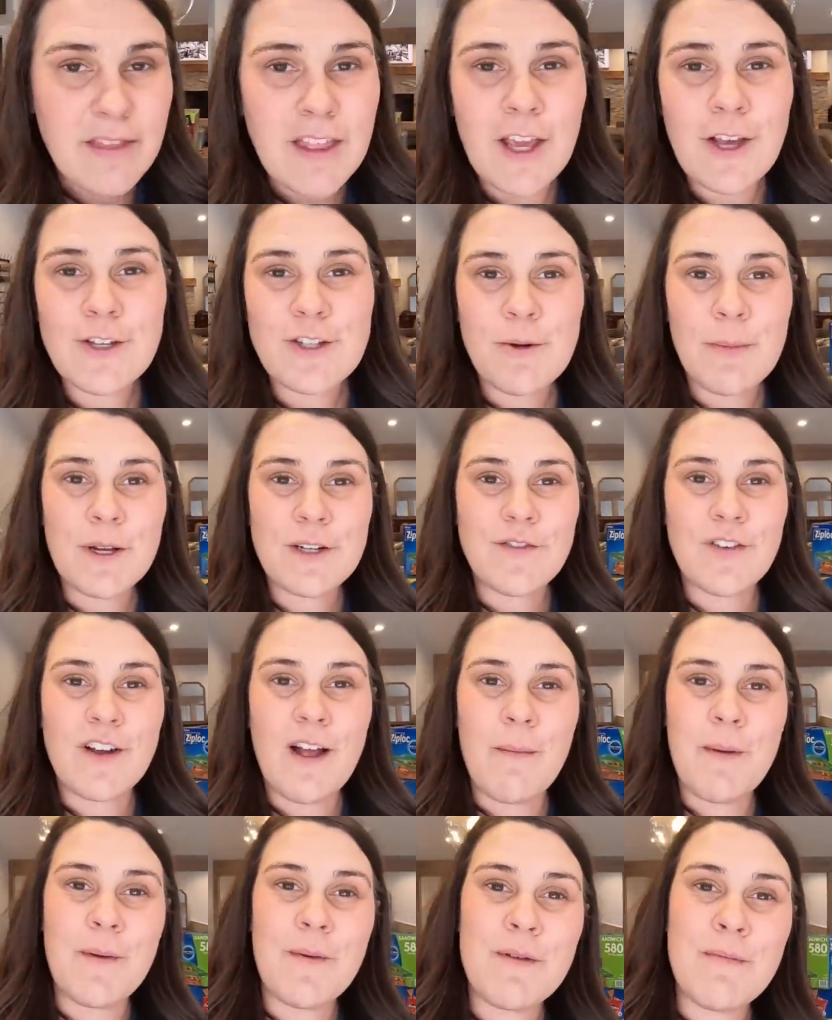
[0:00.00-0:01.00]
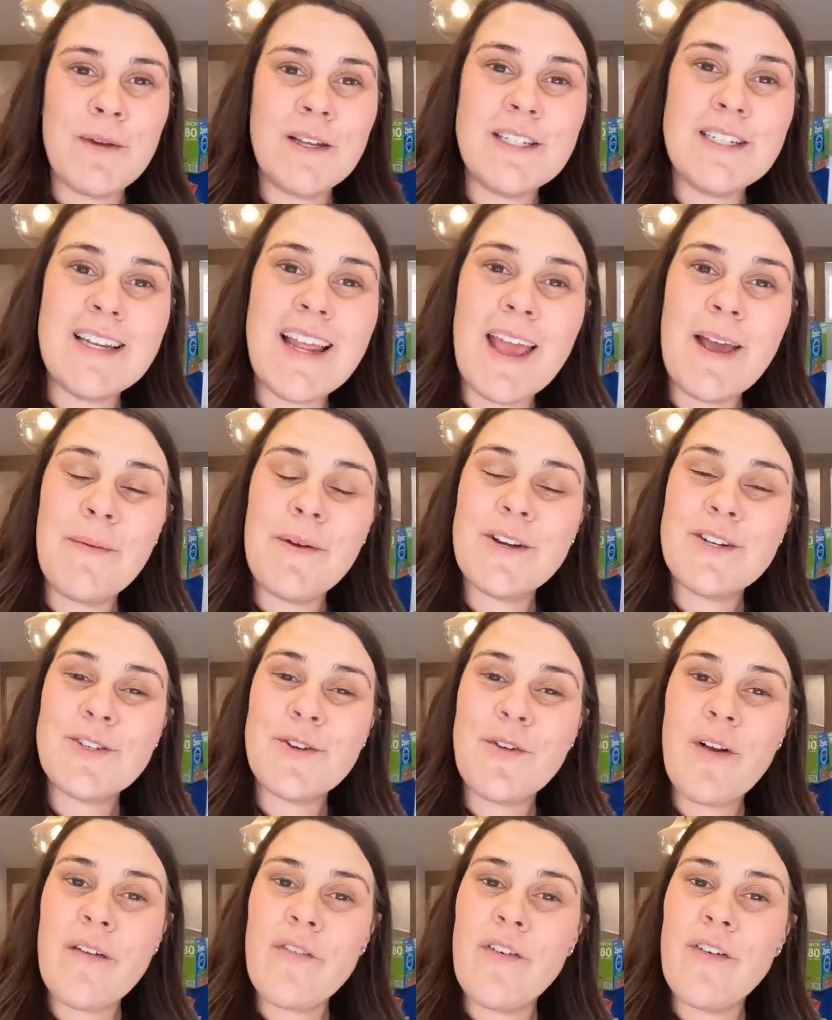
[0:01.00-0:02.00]
Thank you so much for coming with me today. We are
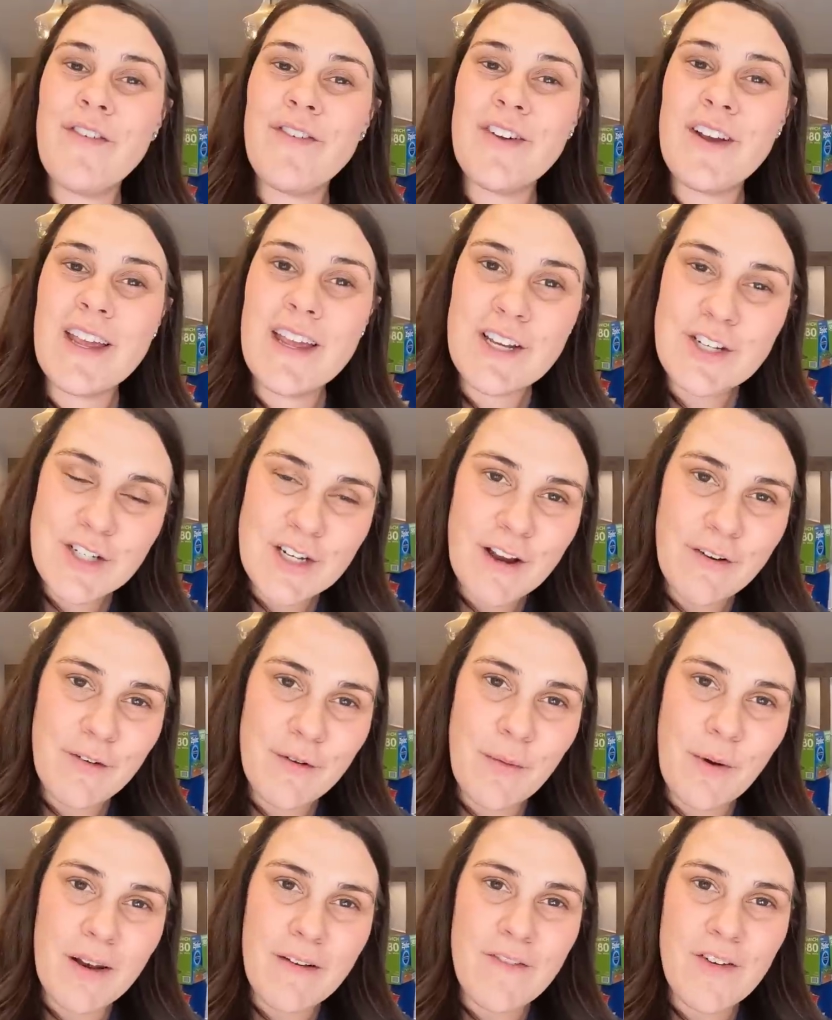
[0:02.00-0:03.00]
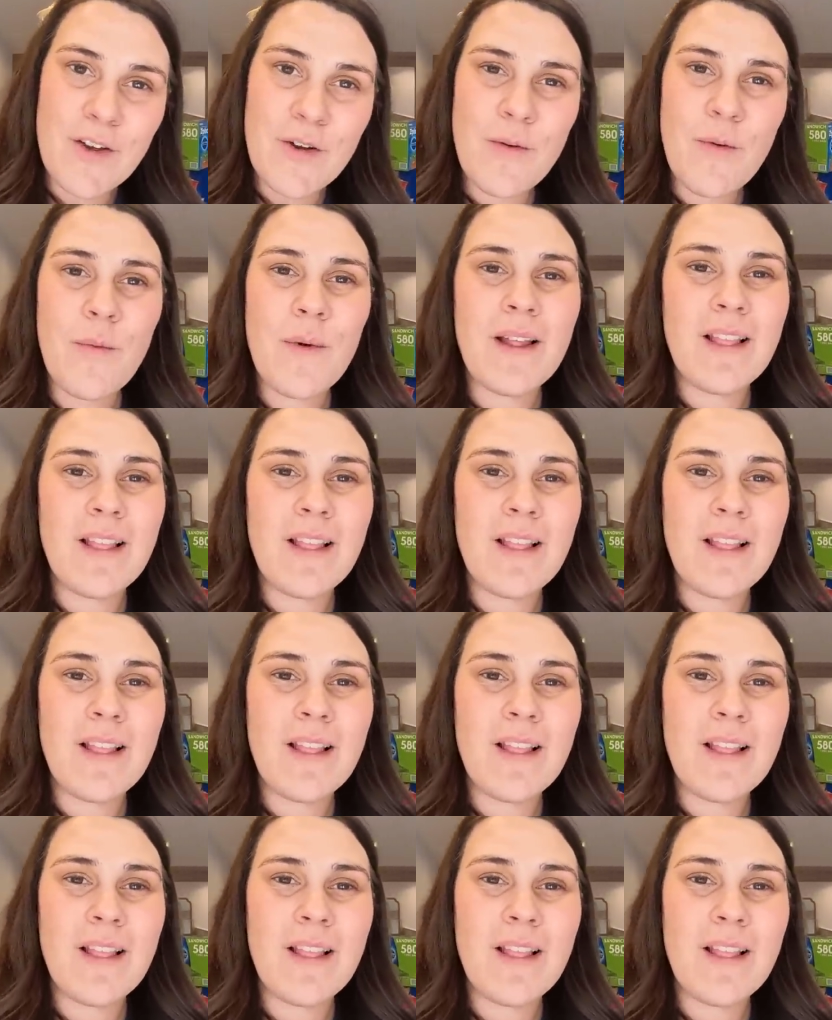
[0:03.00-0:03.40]
so grateful for each and every one of you.